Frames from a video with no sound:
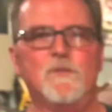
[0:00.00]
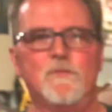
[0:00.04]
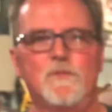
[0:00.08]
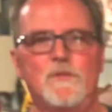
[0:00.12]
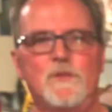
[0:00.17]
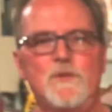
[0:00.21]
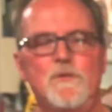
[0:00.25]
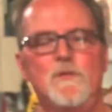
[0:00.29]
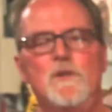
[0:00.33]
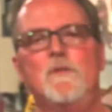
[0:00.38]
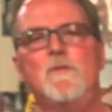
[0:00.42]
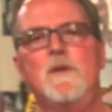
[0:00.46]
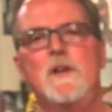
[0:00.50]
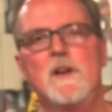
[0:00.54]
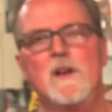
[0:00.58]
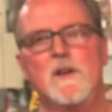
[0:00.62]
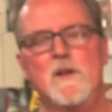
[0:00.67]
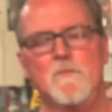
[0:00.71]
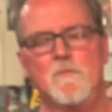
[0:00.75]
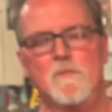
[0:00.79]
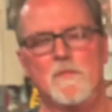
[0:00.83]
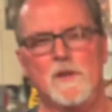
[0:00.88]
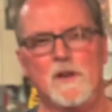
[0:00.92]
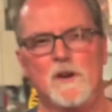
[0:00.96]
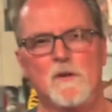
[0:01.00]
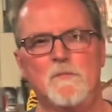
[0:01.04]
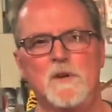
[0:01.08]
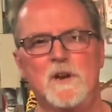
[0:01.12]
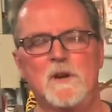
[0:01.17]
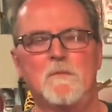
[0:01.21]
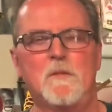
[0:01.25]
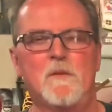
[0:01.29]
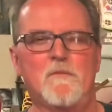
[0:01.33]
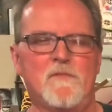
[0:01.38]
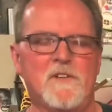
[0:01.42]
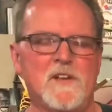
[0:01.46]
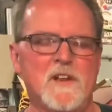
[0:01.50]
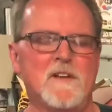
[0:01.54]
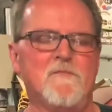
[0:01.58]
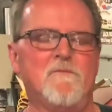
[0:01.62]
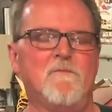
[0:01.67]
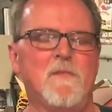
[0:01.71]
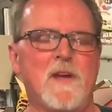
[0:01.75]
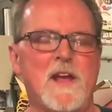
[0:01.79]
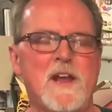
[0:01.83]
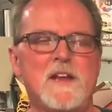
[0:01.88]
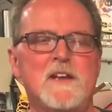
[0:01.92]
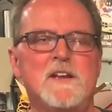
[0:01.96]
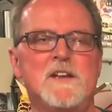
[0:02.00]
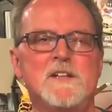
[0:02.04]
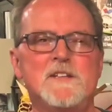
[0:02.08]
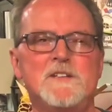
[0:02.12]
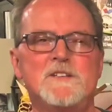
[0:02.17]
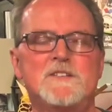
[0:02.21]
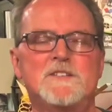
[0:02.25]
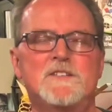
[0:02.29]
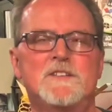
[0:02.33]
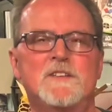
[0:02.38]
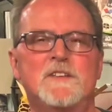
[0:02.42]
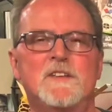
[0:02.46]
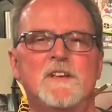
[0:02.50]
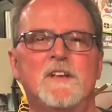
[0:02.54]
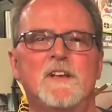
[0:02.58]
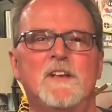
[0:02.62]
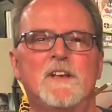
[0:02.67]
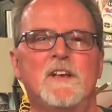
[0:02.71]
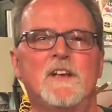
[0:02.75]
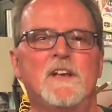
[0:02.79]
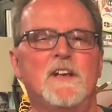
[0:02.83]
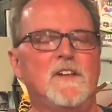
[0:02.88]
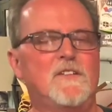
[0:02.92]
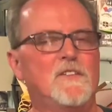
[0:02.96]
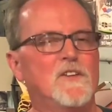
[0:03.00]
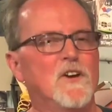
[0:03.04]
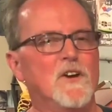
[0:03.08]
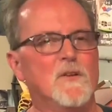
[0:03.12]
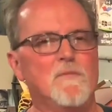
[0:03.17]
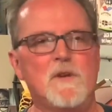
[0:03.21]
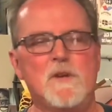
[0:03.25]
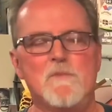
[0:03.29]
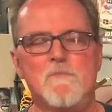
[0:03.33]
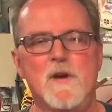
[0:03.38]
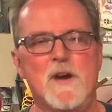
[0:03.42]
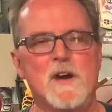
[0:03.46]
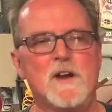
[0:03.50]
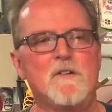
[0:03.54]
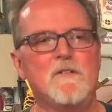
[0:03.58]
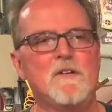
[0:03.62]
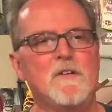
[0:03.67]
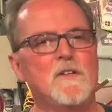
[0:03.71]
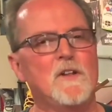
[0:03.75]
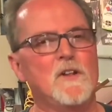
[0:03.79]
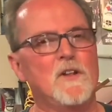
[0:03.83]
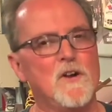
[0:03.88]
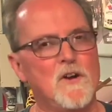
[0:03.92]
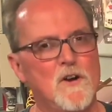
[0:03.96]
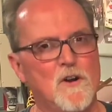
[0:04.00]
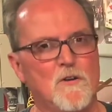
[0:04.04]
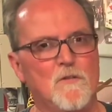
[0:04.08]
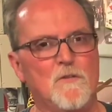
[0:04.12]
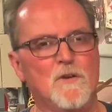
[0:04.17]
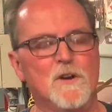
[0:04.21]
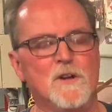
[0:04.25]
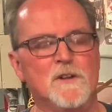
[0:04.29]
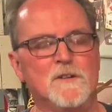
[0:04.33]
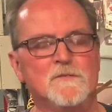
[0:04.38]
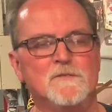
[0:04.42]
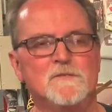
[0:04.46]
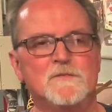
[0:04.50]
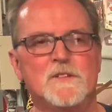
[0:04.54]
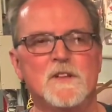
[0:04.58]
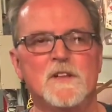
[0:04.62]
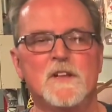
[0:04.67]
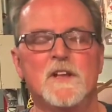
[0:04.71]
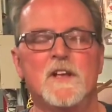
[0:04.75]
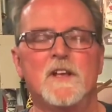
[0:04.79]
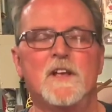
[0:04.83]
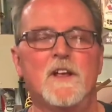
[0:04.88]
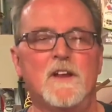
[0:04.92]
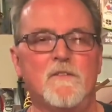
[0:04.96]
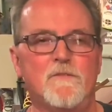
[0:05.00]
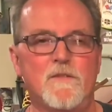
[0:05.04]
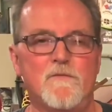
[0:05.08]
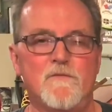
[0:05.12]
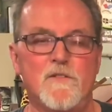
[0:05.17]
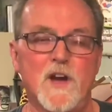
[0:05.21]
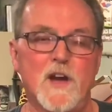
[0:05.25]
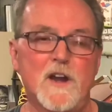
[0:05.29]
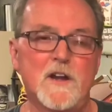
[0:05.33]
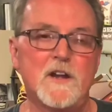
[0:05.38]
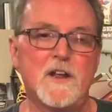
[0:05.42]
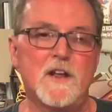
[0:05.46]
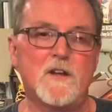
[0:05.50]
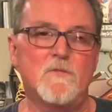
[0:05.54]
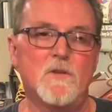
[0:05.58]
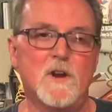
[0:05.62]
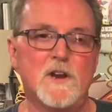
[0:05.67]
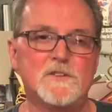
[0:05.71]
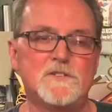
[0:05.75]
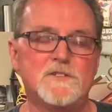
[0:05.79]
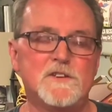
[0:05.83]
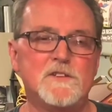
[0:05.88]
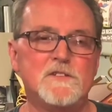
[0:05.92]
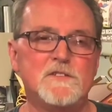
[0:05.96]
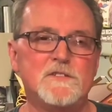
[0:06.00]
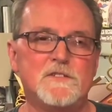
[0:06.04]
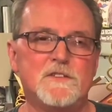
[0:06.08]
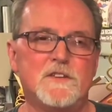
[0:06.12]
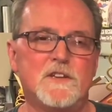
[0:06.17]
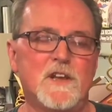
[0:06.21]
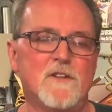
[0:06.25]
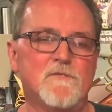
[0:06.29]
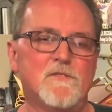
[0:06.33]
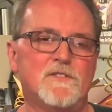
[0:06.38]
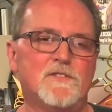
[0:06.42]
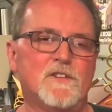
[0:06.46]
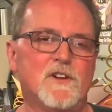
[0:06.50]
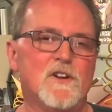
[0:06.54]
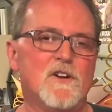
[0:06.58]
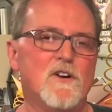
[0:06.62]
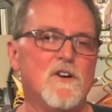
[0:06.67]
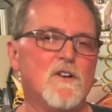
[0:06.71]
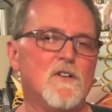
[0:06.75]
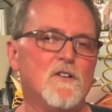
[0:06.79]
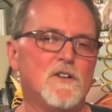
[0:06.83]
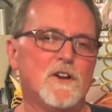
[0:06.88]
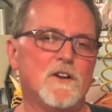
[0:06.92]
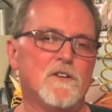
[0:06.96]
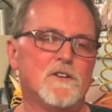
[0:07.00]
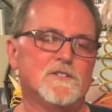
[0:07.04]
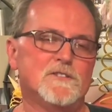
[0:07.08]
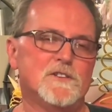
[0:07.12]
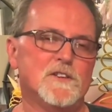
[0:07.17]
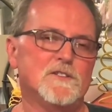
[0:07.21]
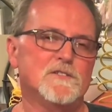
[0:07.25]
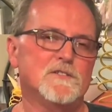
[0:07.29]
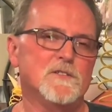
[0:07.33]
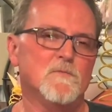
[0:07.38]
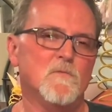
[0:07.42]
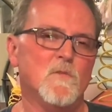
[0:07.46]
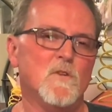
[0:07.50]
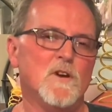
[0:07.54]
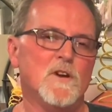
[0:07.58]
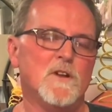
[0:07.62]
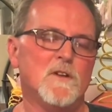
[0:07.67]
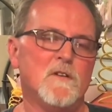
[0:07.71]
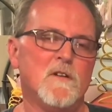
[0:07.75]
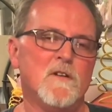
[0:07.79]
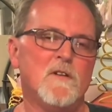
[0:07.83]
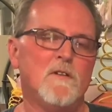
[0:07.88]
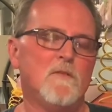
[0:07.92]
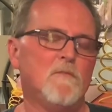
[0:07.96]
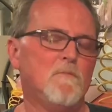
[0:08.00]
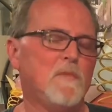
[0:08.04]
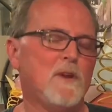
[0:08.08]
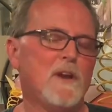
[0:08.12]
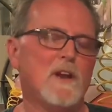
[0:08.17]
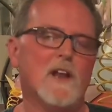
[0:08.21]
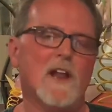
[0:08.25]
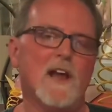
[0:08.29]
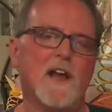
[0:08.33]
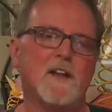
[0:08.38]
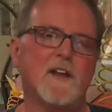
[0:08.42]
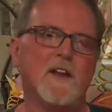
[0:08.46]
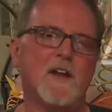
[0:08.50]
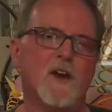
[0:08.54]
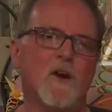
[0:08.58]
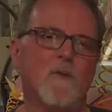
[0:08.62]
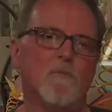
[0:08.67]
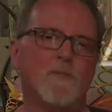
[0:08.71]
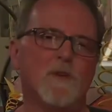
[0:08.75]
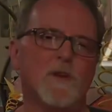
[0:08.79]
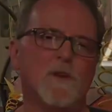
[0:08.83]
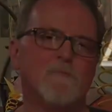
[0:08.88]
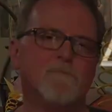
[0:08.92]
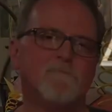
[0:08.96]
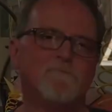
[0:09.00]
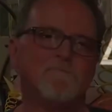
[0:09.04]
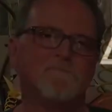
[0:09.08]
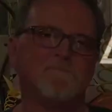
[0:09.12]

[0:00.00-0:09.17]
do a little, little bit of preventive maintenance, it's gonna be better in the long run. If you've got any questions, give us a call here at System One. Be glad to help you.